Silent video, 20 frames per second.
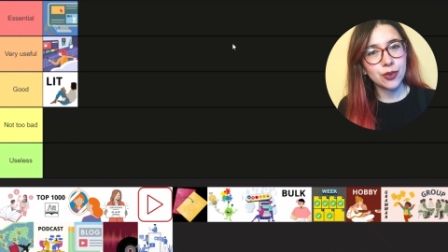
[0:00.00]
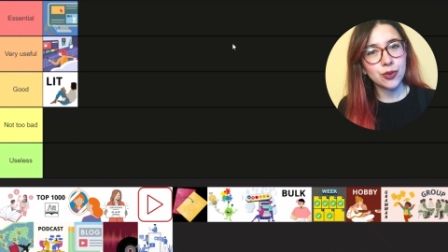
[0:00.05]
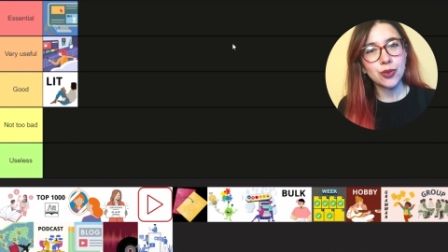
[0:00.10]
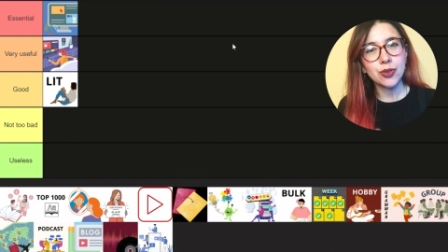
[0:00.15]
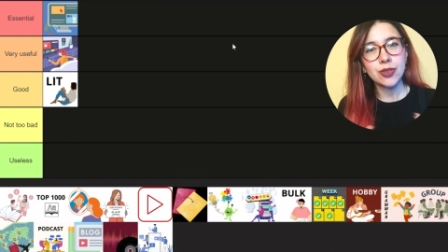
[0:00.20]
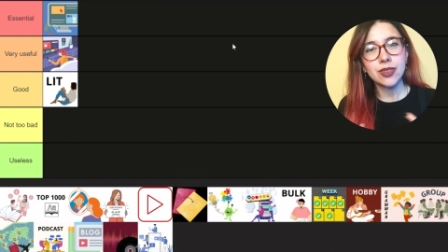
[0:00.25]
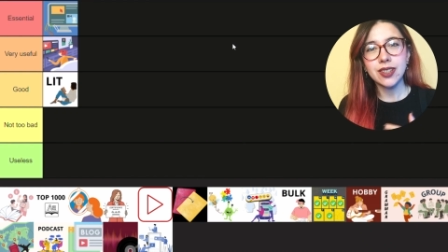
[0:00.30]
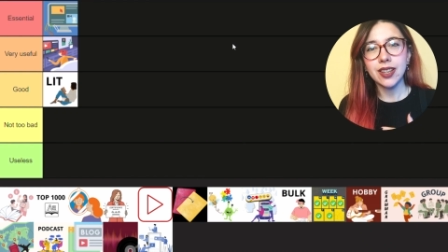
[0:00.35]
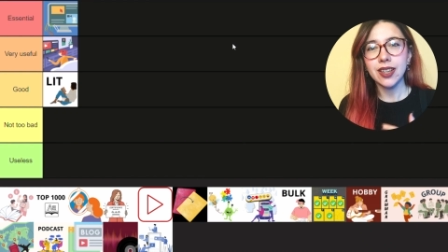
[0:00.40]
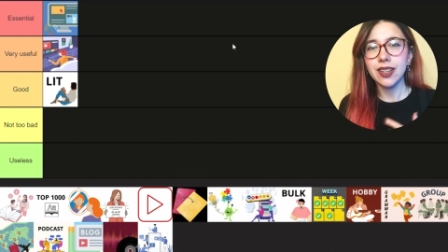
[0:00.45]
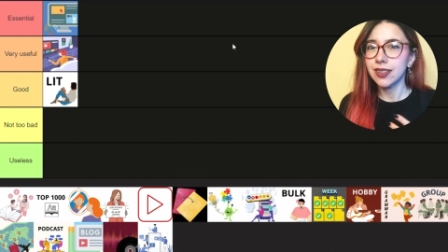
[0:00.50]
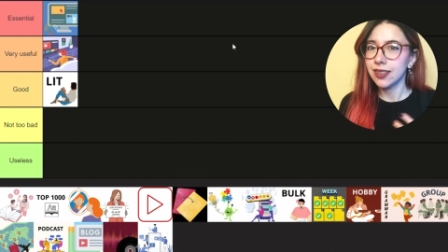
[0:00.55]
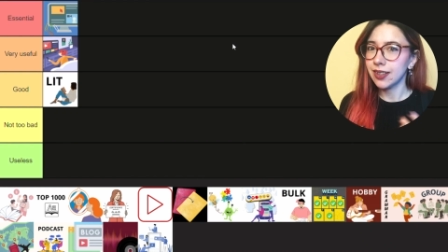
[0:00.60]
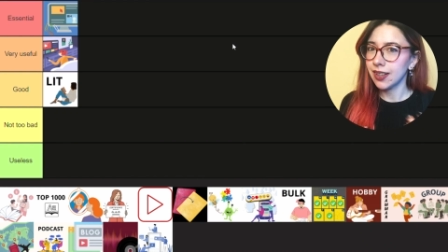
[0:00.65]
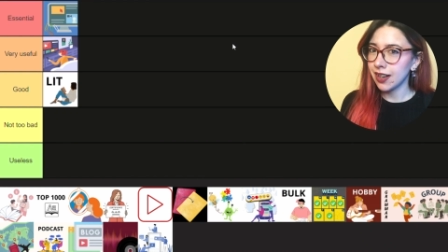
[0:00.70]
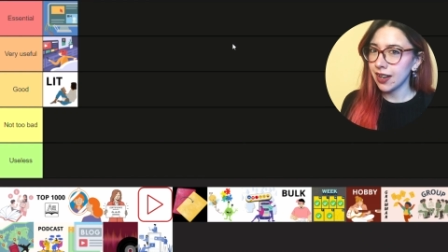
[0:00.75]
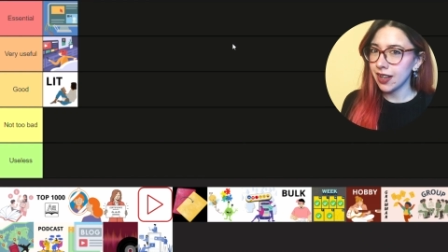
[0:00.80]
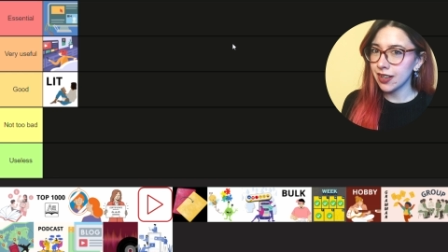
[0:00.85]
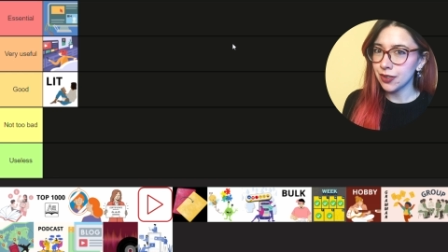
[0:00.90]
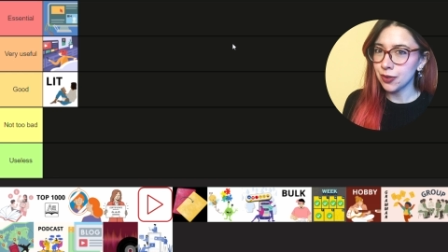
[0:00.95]
You should say it in
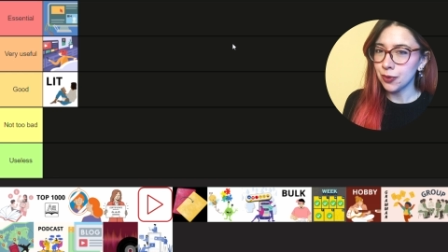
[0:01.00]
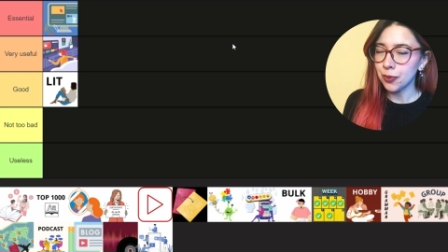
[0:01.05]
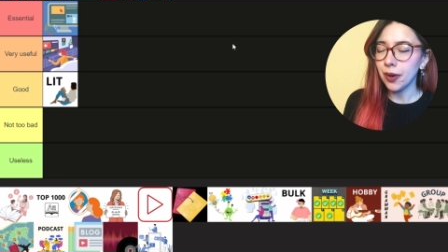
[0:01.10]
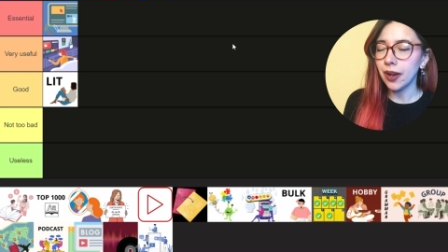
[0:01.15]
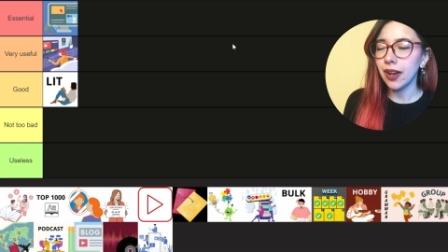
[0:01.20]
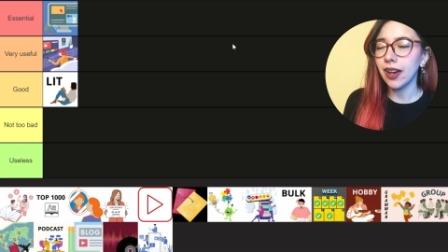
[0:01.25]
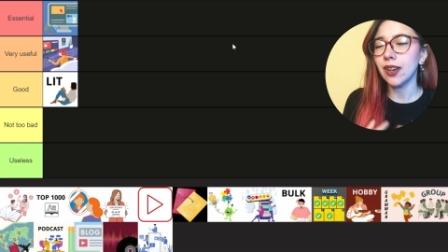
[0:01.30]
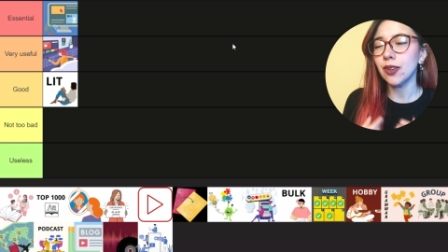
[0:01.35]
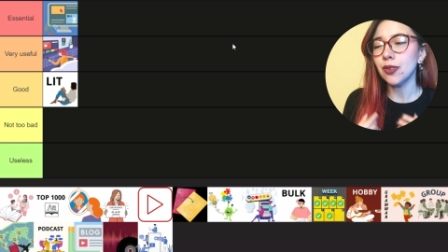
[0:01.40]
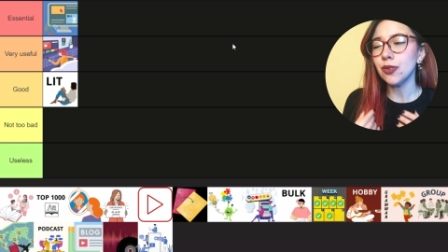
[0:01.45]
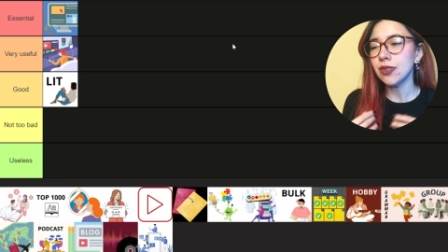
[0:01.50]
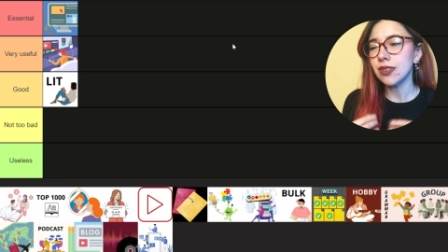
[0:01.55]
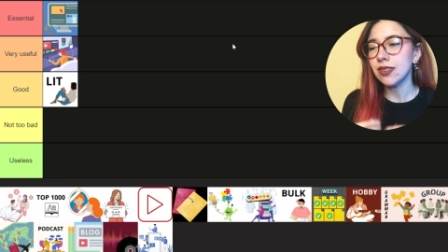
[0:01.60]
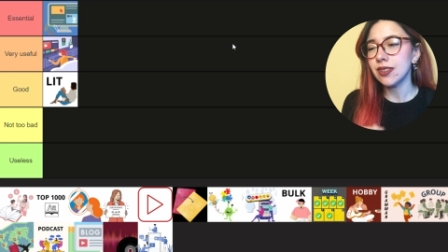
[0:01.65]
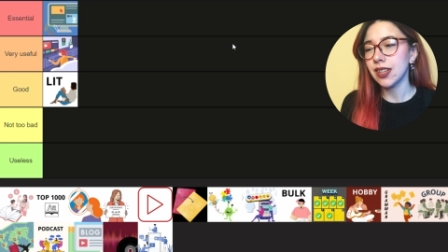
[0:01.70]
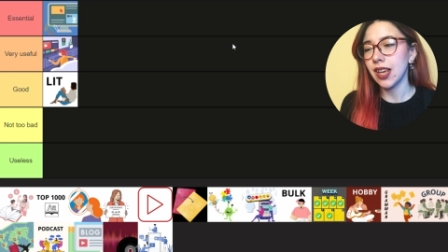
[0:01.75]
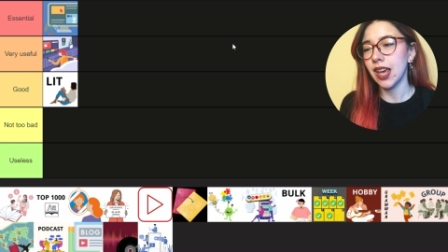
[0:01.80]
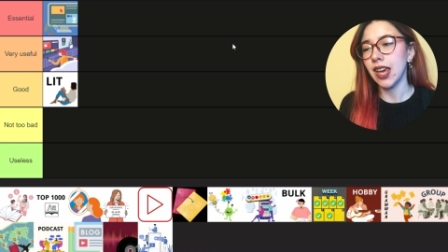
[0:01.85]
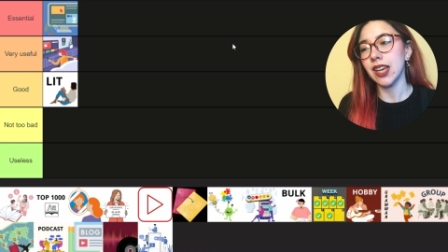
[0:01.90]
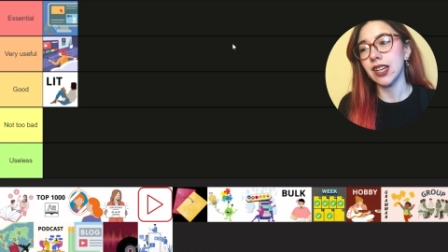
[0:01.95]
another way. You should
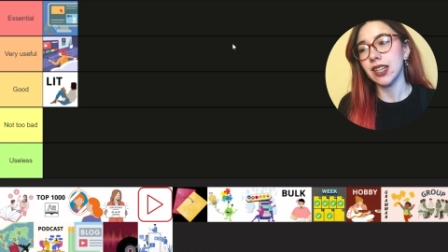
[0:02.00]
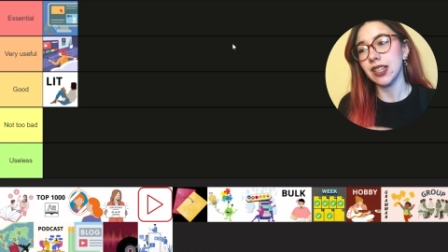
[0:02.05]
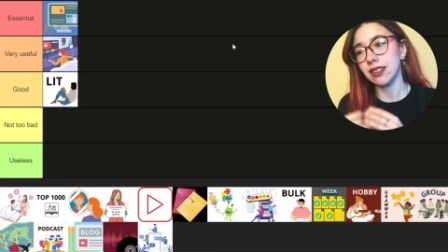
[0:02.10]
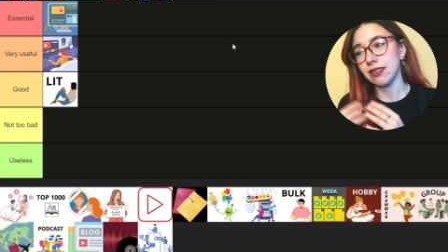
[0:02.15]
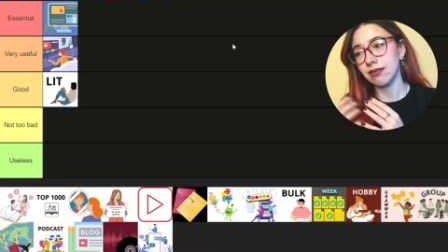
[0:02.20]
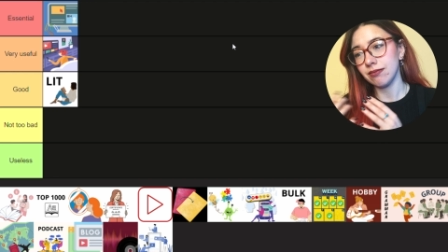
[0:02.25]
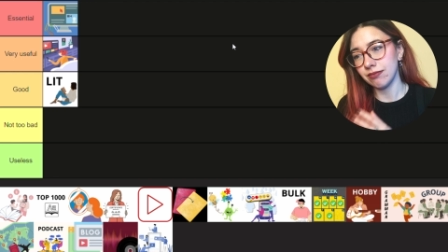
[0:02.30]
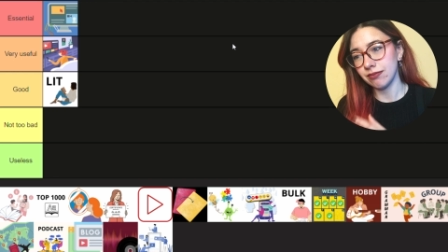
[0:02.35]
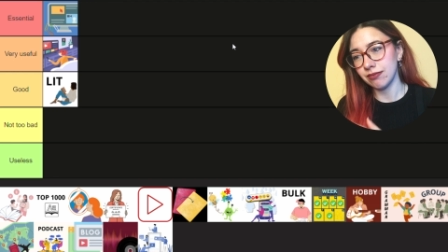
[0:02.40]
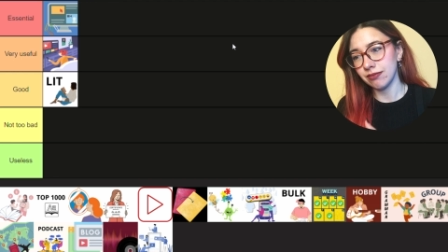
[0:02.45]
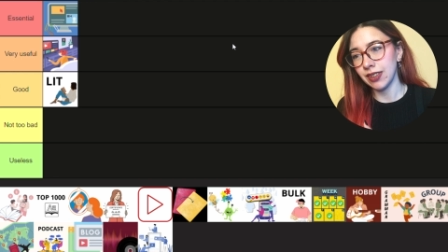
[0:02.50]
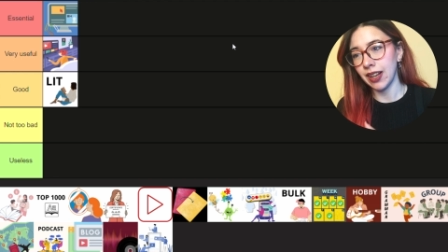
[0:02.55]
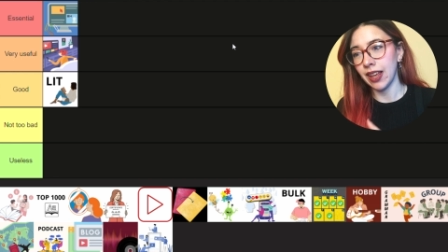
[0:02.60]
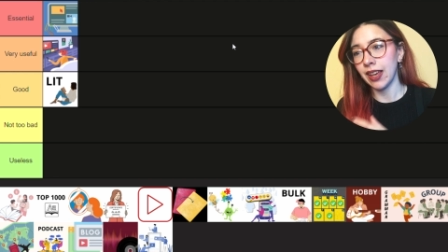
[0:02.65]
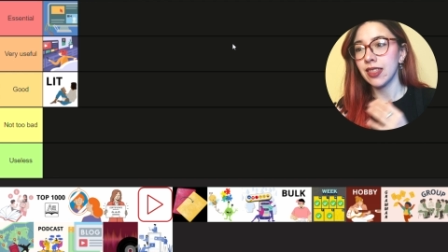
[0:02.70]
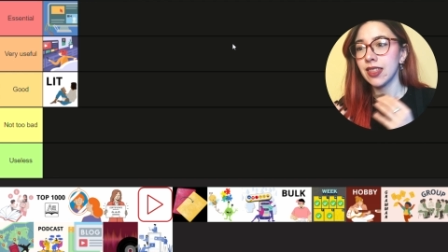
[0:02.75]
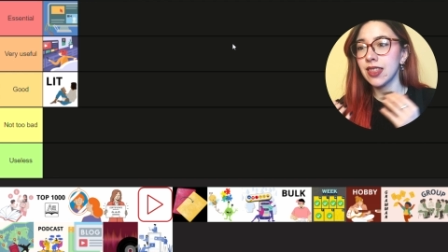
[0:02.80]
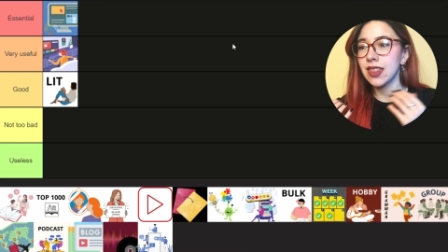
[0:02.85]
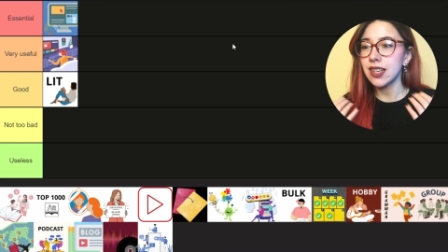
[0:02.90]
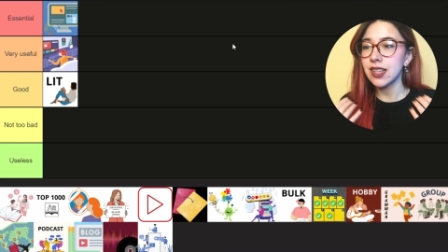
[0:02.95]
say it
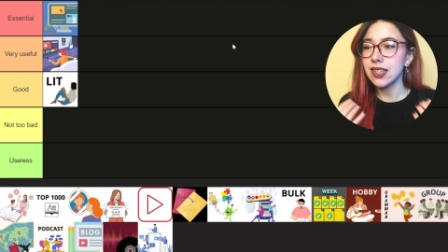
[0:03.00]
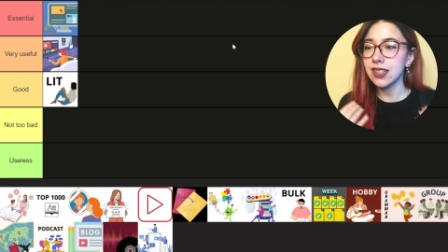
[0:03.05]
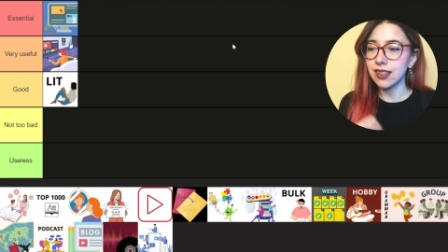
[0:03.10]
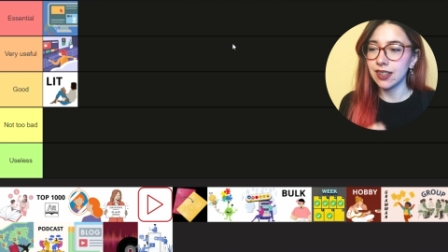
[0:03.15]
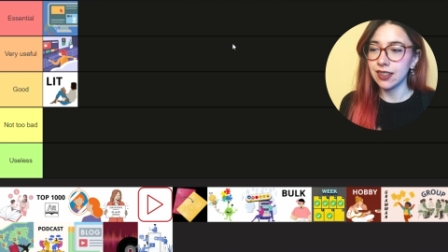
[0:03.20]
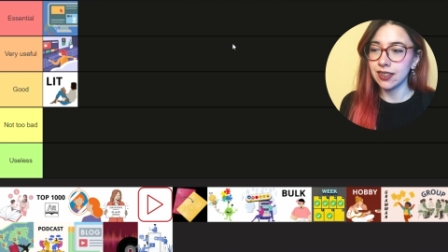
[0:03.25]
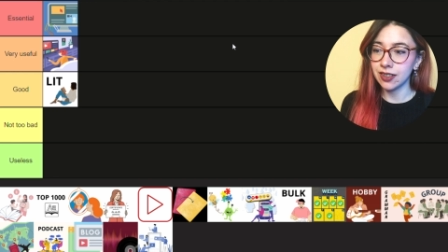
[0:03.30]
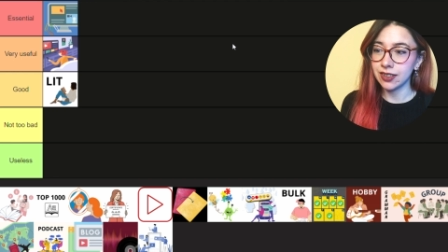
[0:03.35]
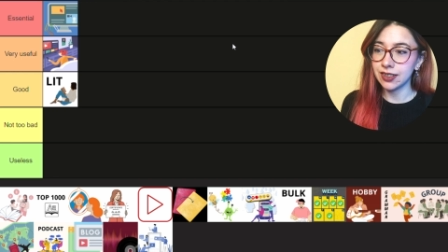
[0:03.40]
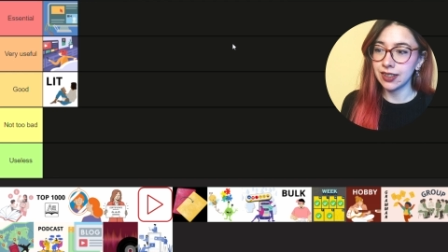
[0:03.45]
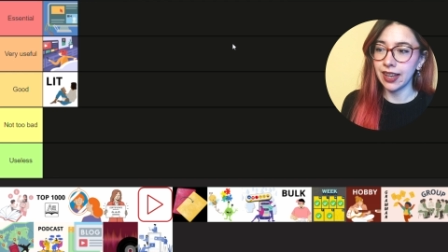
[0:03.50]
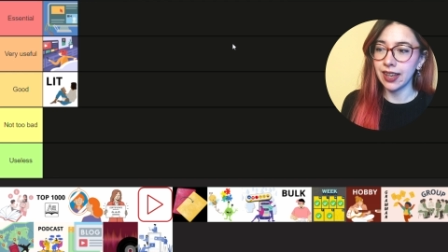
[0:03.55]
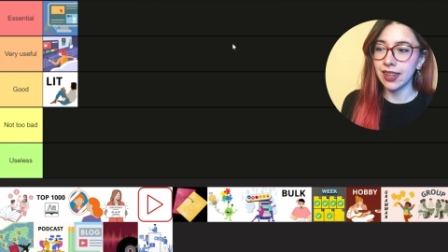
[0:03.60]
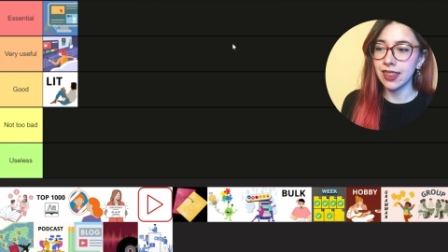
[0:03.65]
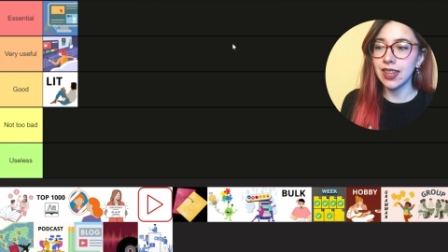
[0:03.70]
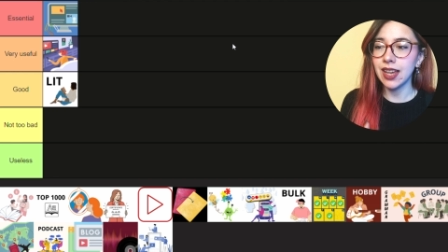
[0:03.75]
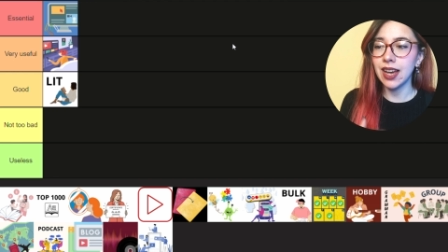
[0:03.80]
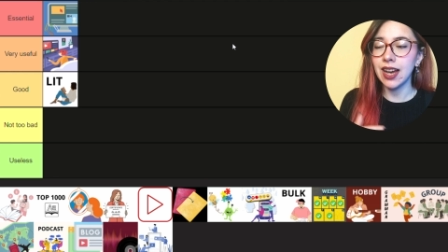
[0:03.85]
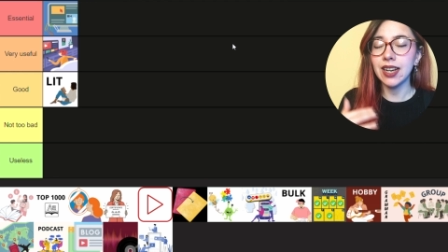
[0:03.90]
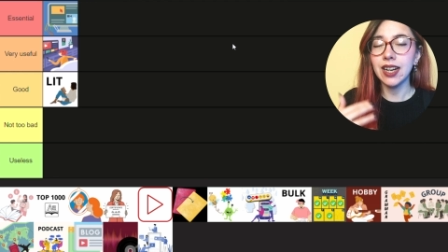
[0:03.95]
like this and not
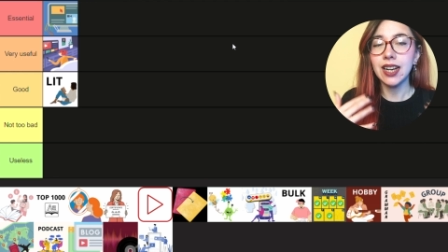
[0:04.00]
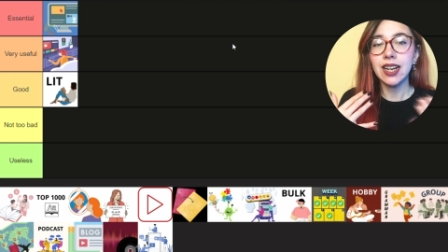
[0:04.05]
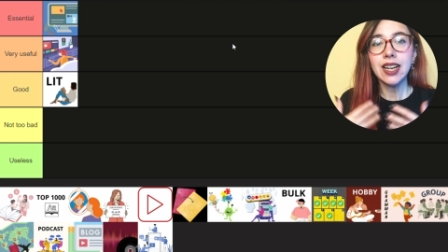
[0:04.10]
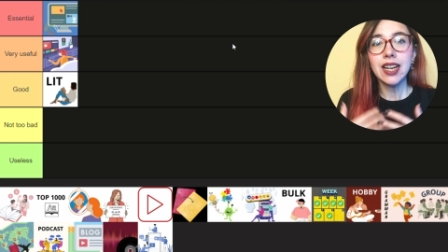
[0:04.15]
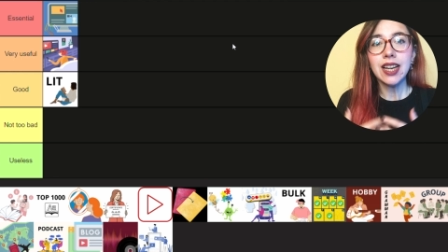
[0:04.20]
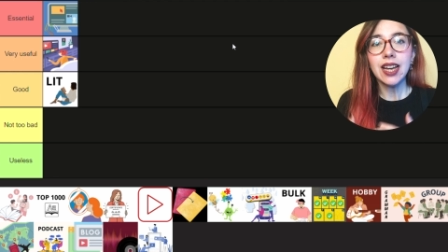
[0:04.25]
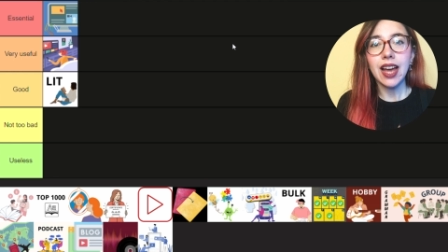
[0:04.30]
like that.